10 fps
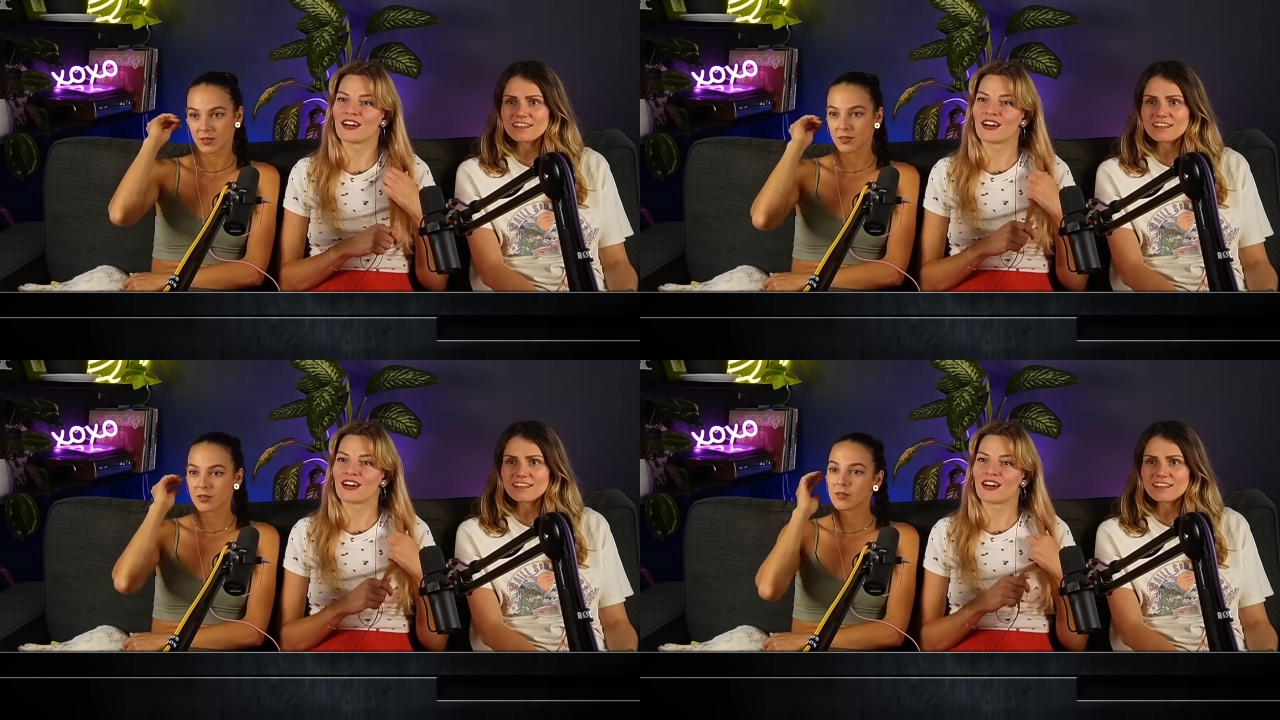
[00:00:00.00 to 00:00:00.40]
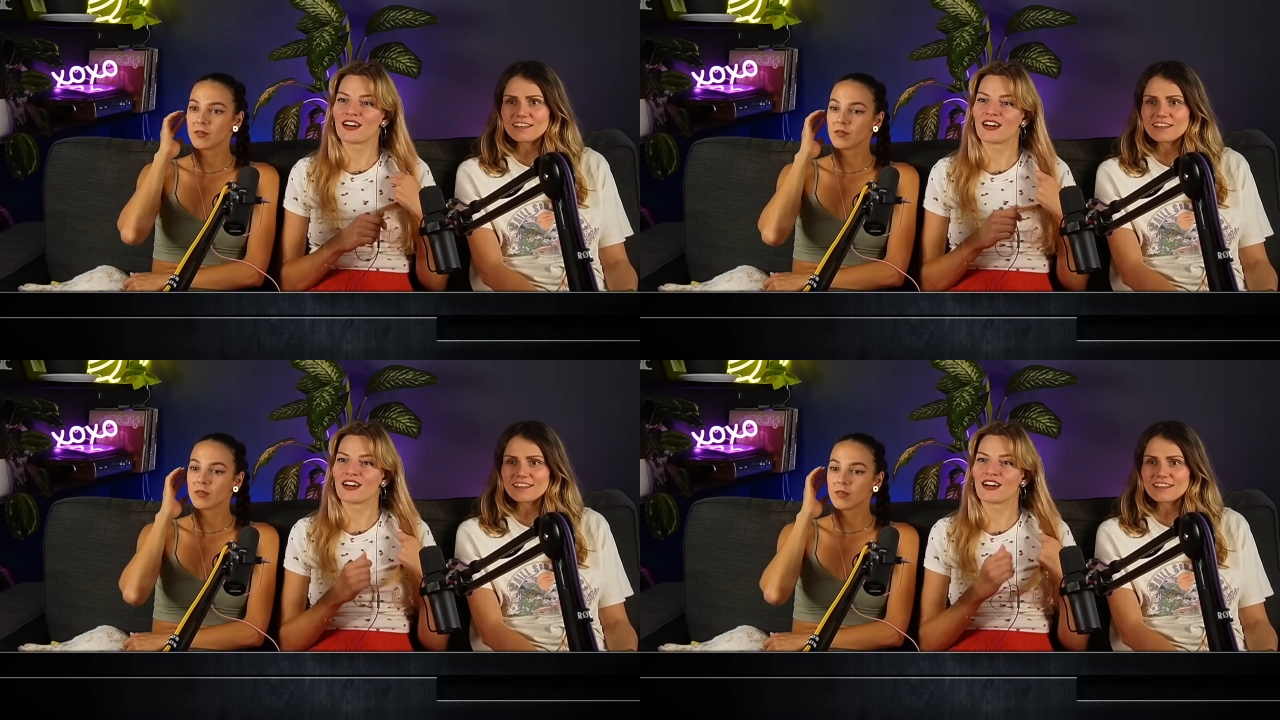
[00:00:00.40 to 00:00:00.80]

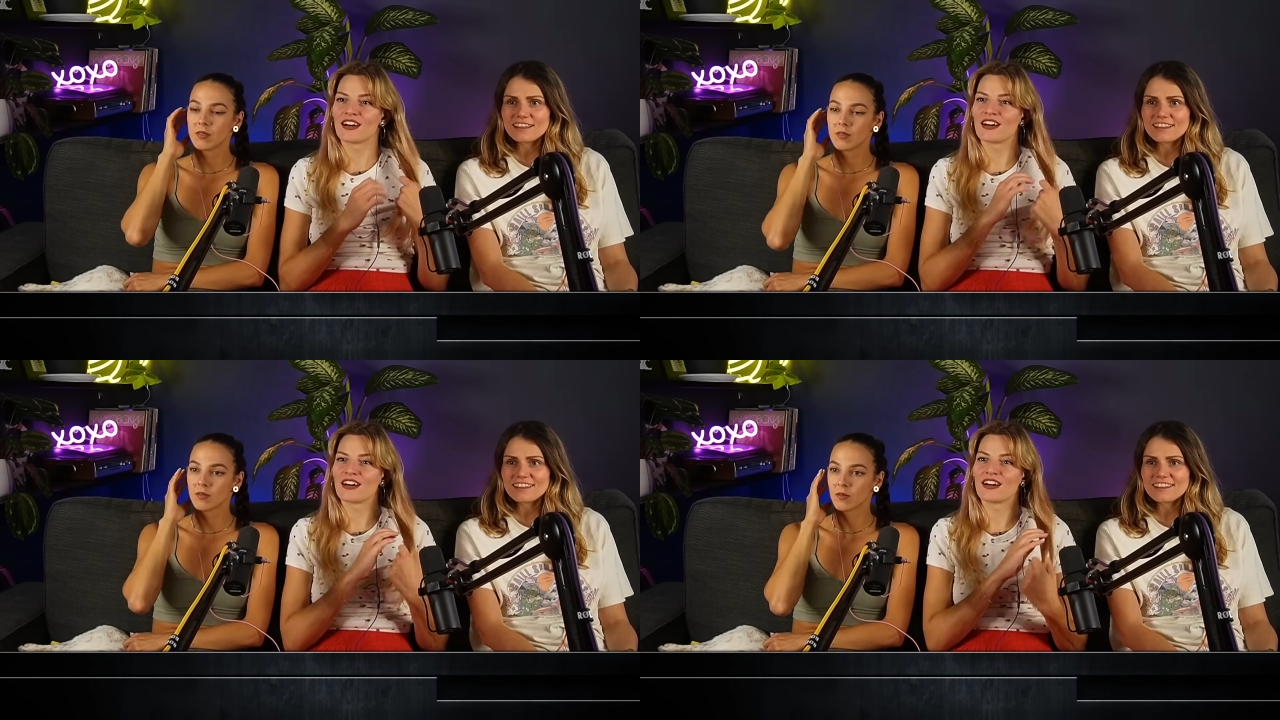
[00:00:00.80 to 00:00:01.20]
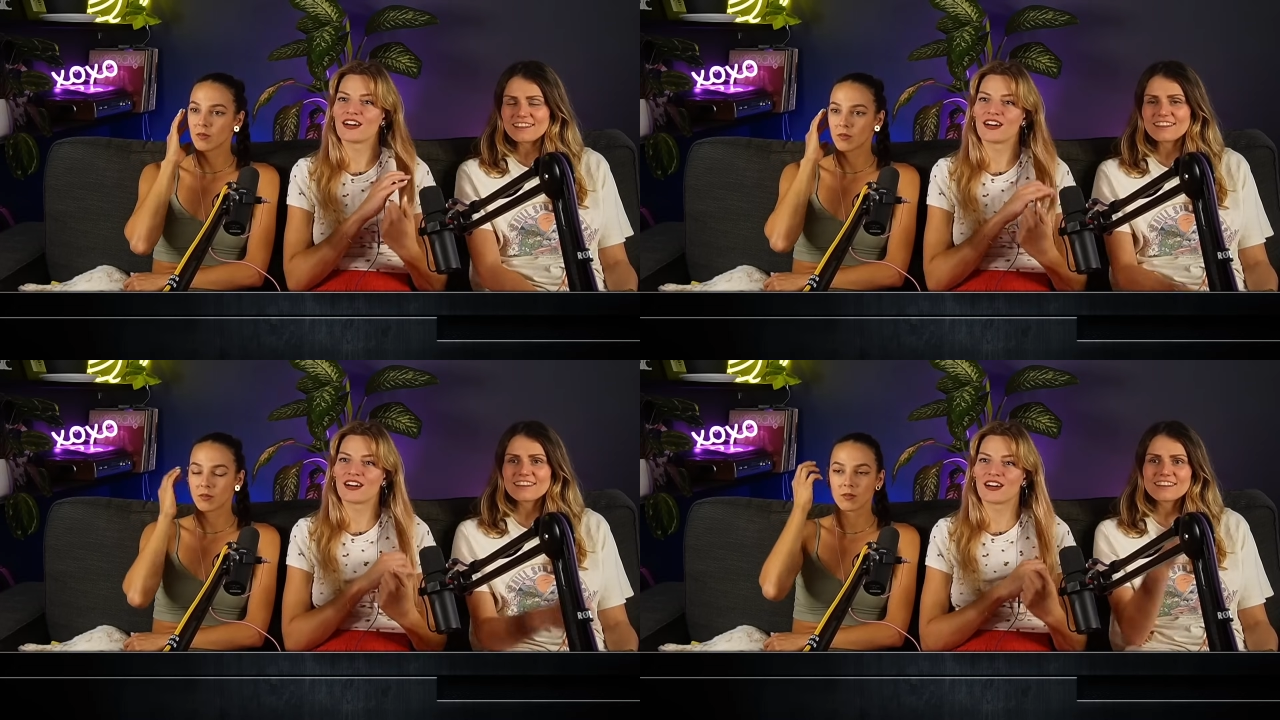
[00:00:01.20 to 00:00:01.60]
Speaker 1: fame.
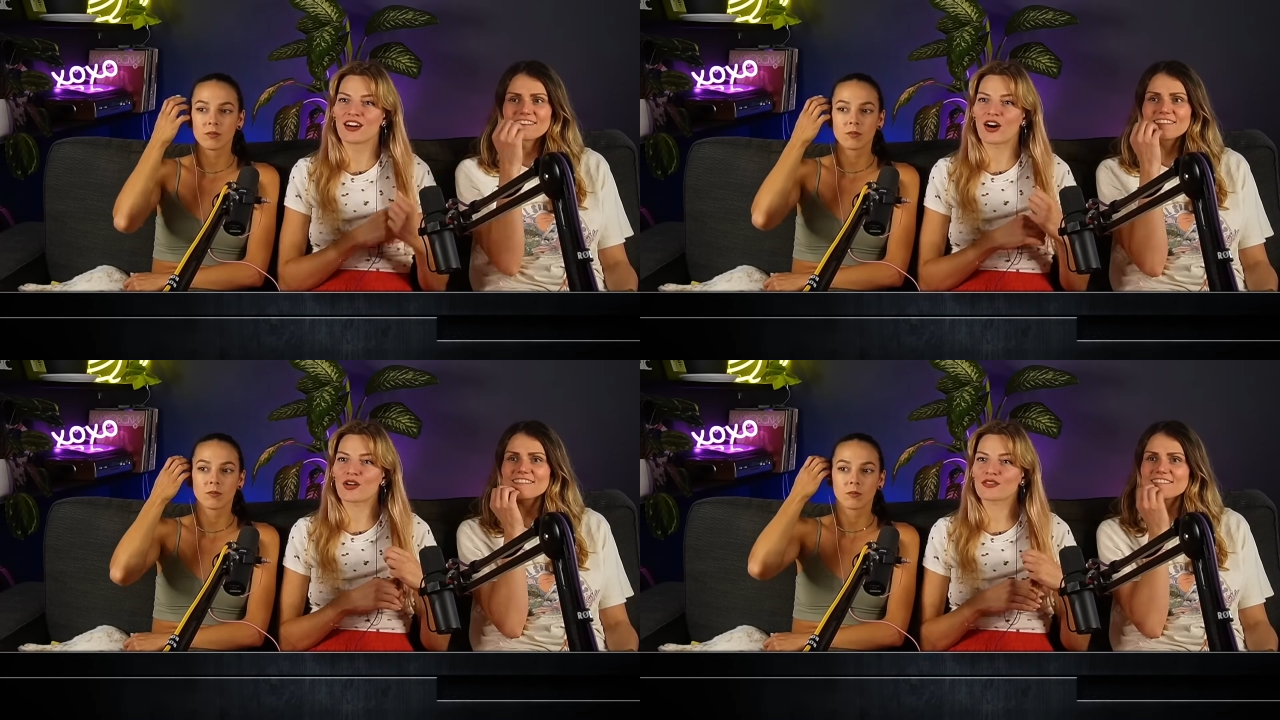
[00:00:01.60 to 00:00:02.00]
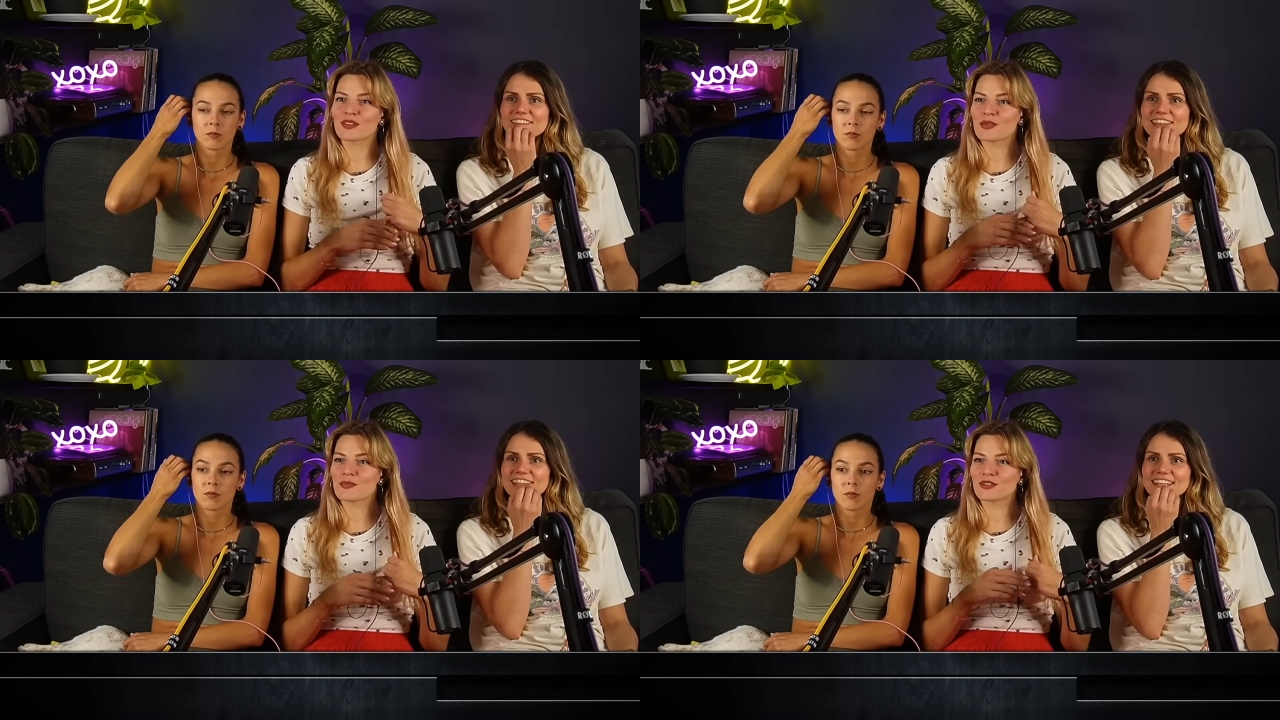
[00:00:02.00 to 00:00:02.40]
Oh, the
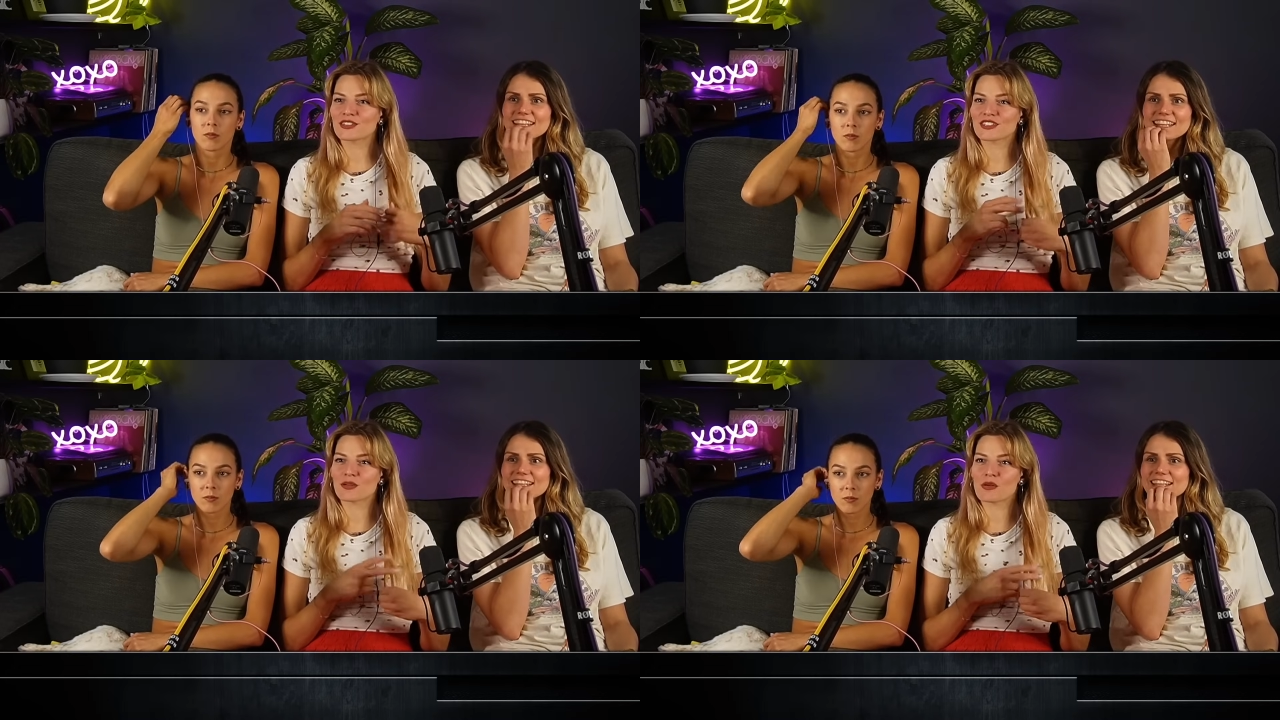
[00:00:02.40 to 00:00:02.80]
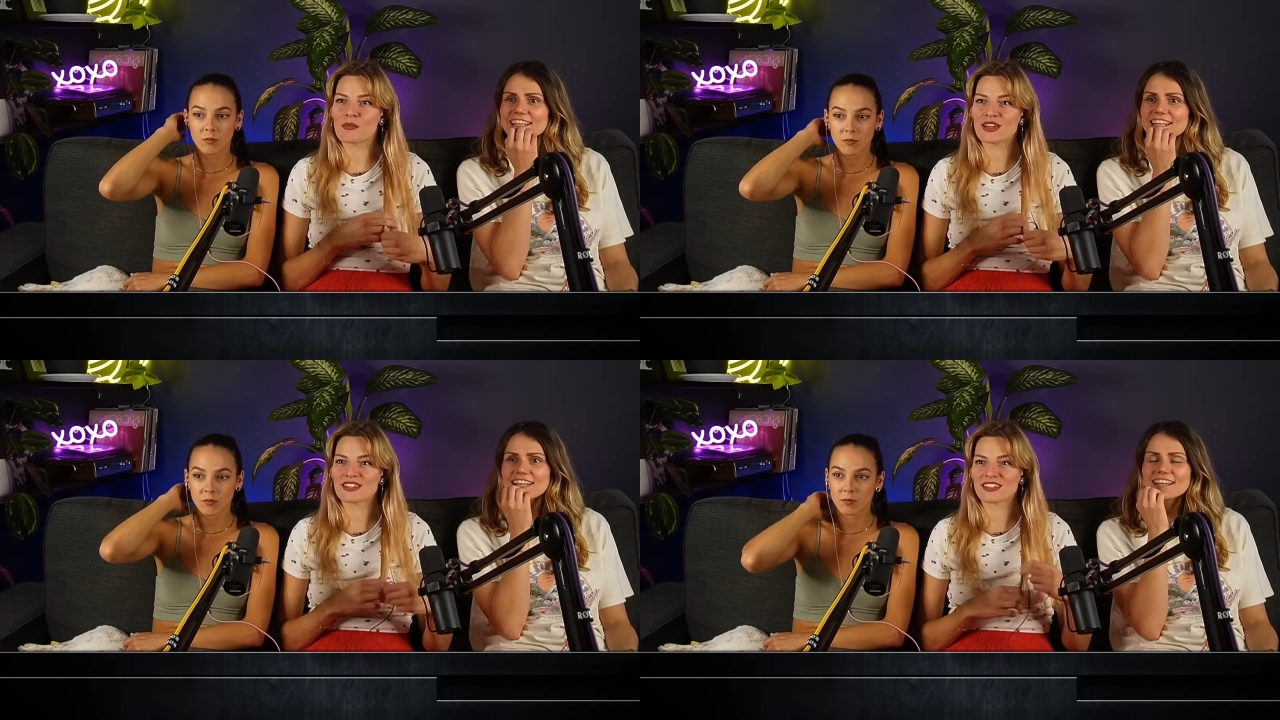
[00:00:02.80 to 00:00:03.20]
people look so
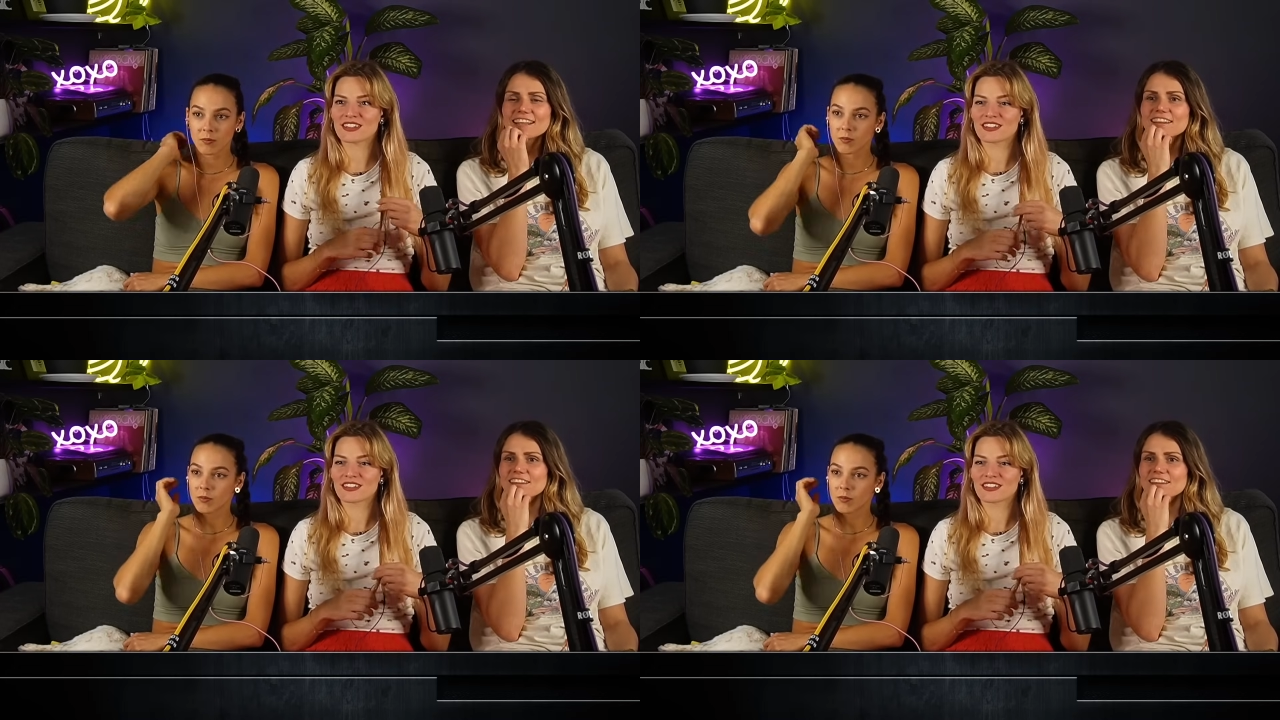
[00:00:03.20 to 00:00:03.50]
amazing.